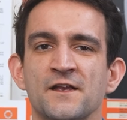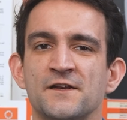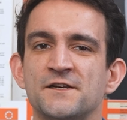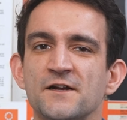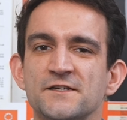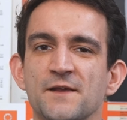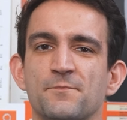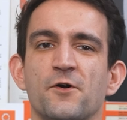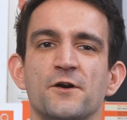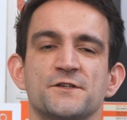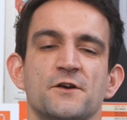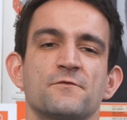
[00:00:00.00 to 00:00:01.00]
Conduct-Tite
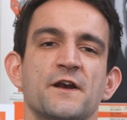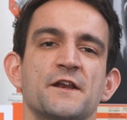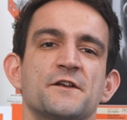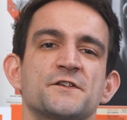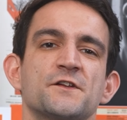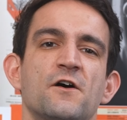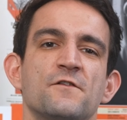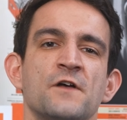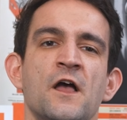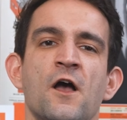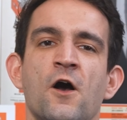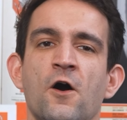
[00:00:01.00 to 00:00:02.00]
parts are ready to solve
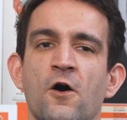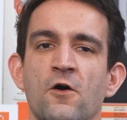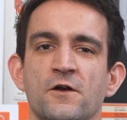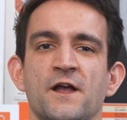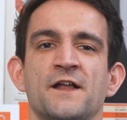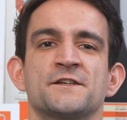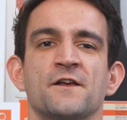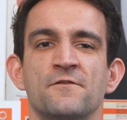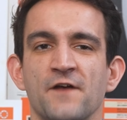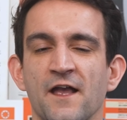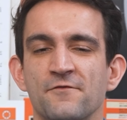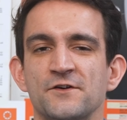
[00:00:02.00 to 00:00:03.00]
all kinds of
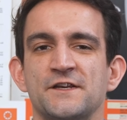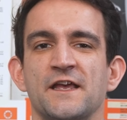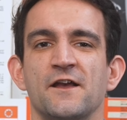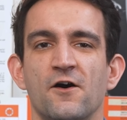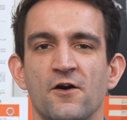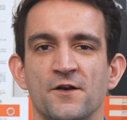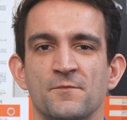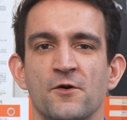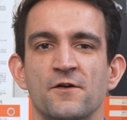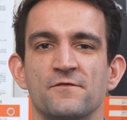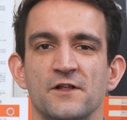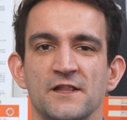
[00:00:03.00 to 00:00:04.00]
everyday
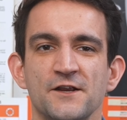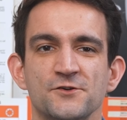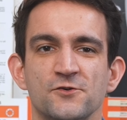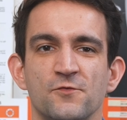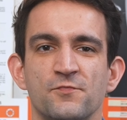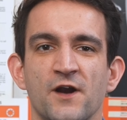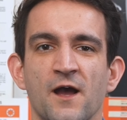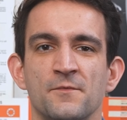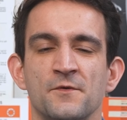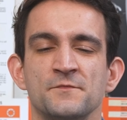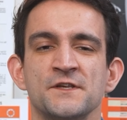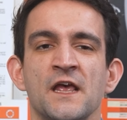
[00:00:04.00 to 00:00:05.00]
automotive electrical
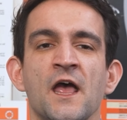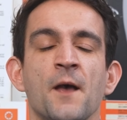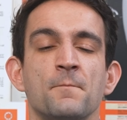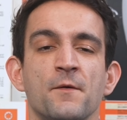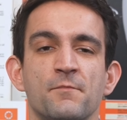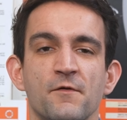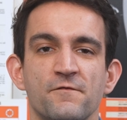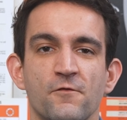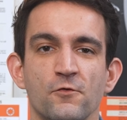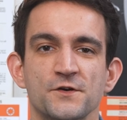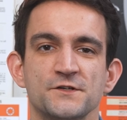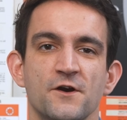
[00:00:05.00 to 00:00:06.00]
problems, but
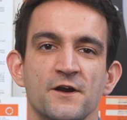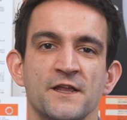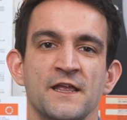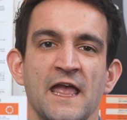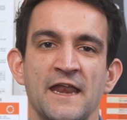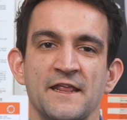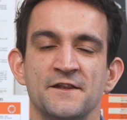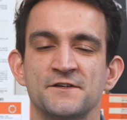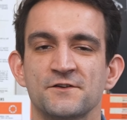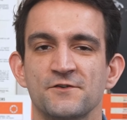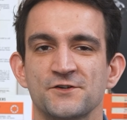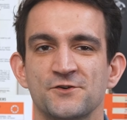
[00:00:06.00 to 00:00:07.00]
before starting an
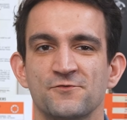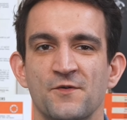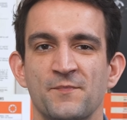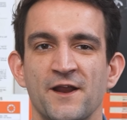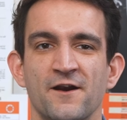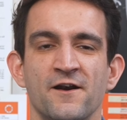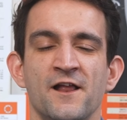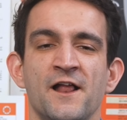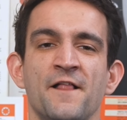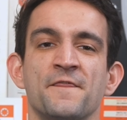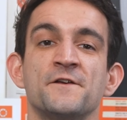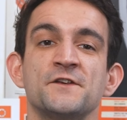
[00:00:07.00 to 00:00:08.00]
installation or repair,
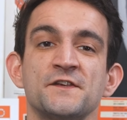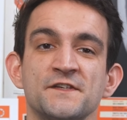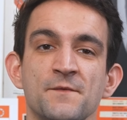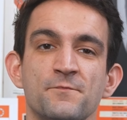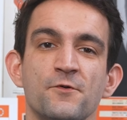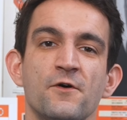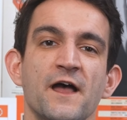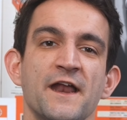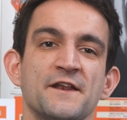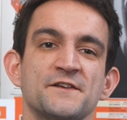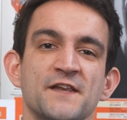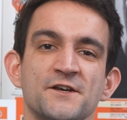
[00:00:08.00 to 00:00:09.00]
there's a simple
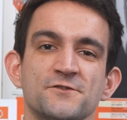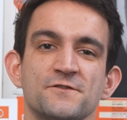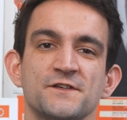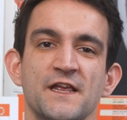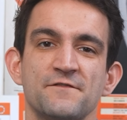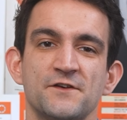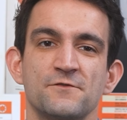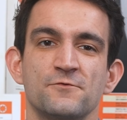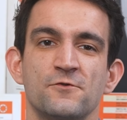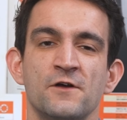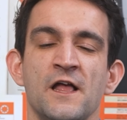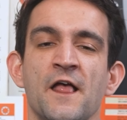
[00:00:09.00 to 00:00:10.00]
and essential safety
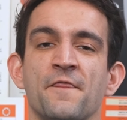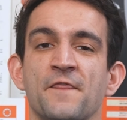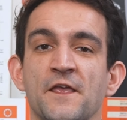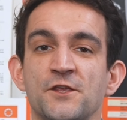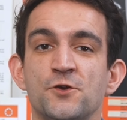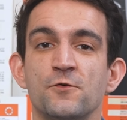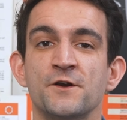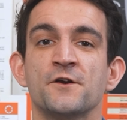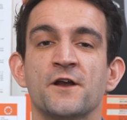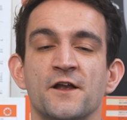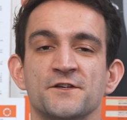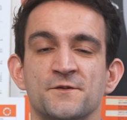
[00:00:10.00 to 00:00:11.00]
rule that you and your
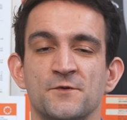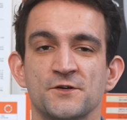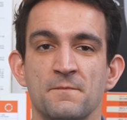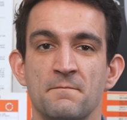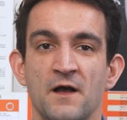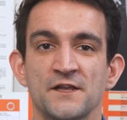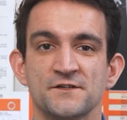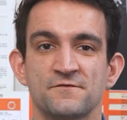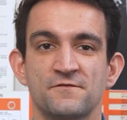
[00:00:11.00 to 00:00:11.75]
customers must